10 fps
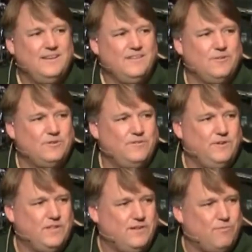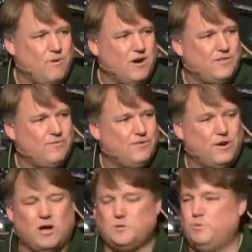Those of you that have walked through the
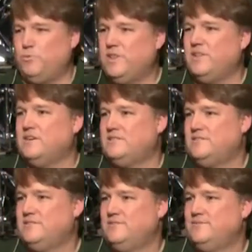gospel with us,